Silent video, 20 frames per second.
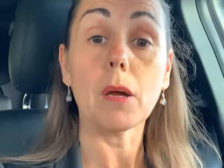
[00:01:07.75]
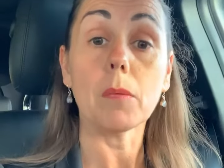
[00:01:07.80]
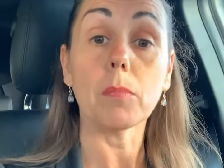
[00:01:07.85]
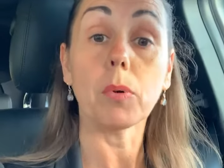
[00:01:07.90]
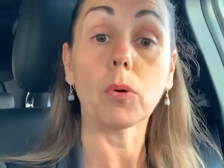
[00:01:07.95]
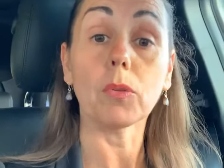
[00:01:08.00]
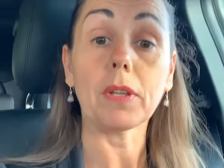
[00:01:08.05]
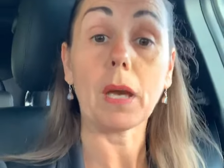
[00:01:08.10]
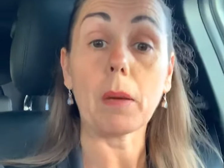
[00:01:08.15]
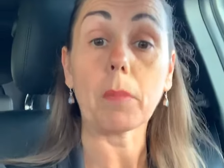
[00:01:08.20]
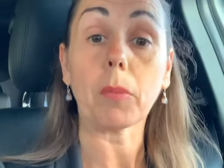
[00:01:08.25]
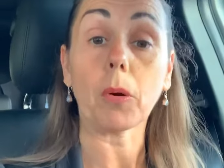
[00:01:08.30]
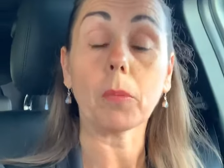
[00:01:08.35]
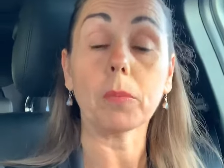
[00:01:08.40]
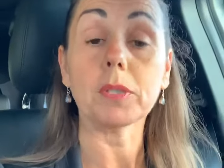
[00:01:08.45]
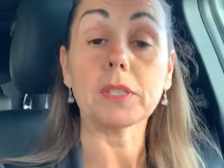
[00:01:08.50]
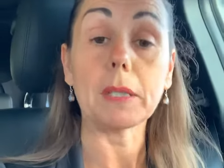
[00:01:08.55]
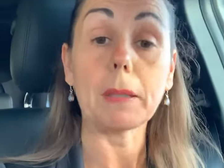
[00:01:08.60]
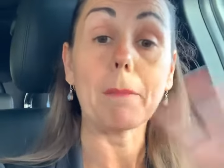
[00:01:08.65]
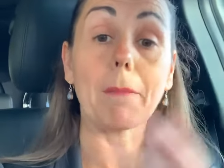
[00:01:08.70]
put that
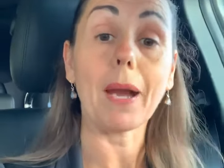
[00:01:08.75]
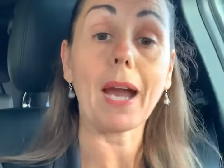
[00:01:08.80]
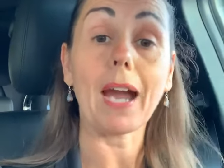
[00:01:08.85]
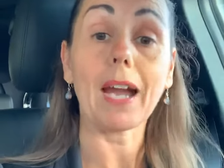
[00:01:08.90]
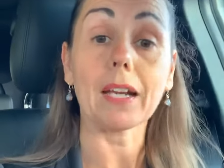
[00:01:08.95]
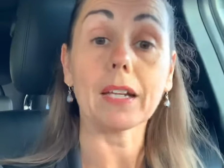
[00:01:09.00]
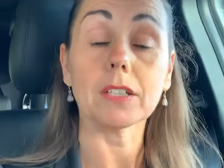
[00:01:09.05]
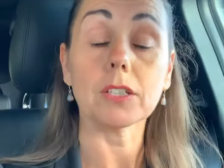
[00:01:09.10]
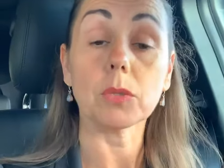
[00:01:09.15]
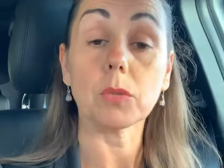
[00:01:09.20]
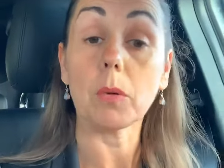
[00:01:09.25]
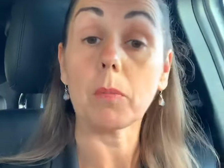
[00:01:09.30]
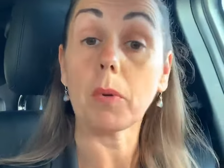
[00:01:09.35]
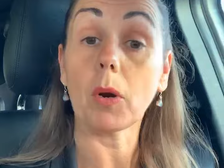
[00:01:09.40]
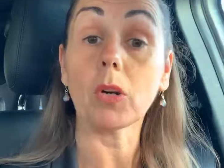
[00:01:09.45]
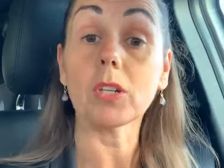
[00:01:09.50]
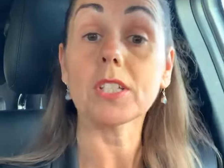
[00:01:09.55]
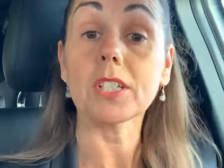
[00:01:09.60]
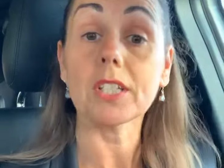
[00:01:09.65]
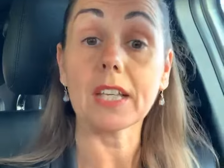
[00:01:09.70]
property back to a
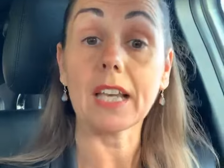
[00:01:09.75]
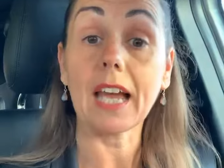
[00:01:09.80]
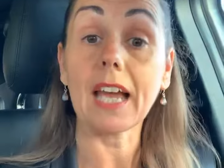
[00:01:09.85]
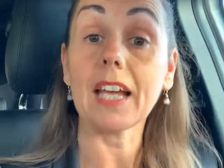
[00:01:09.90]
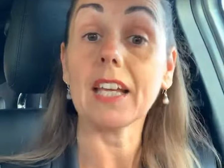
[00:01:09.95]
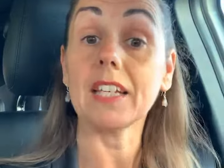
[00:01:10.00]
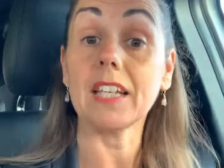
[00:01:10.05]
buy to let